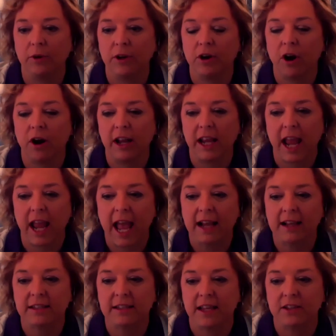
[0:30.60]
regarding
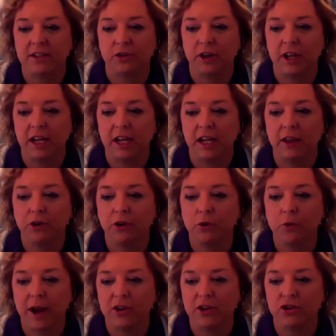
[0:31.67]
access or any other
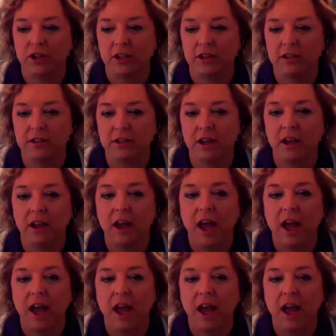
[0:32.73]
questions.